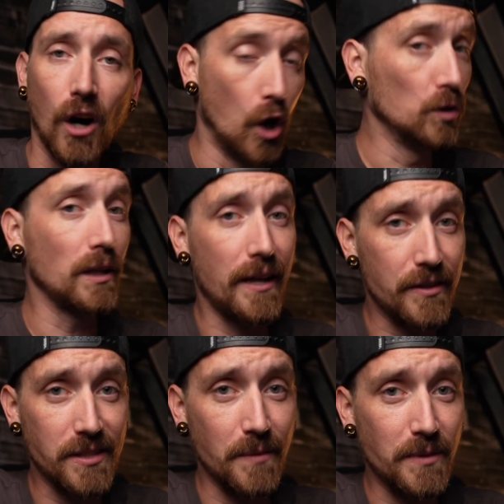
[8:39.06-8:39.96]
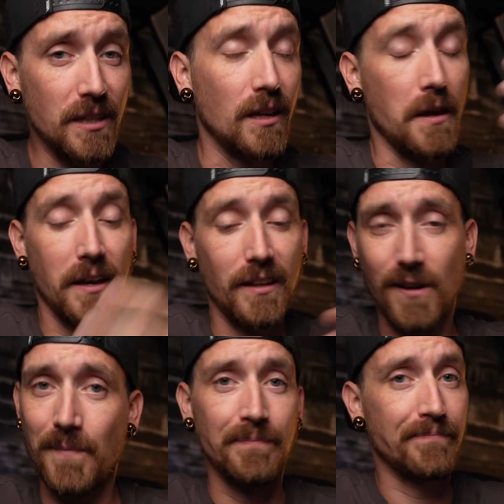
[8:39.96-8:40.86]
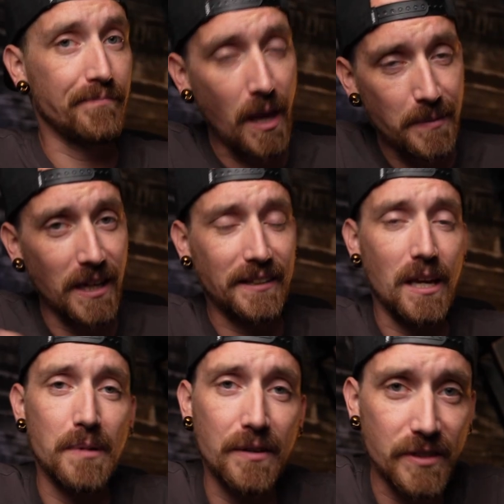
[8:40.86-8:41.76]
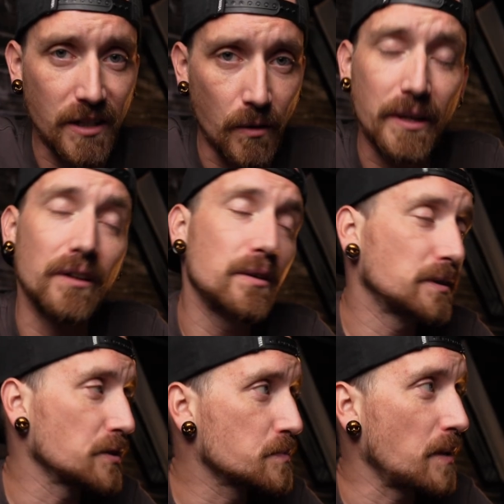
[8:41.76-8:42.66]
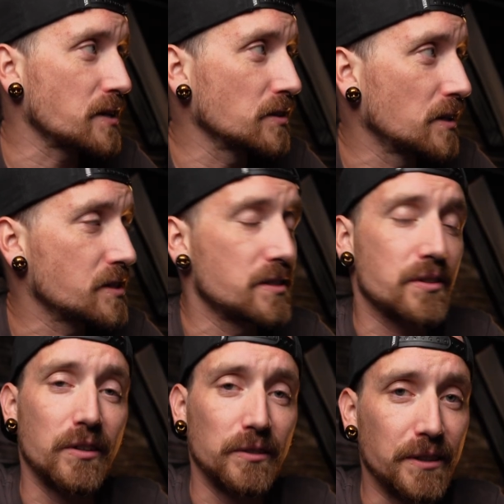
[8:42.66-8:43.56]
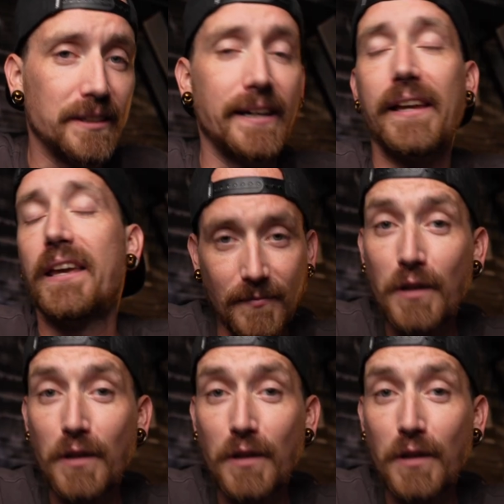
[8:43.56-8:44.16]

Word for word: OLED or something, you know, maybe not that big of a deal. We don't know what those special editions are gonna look like.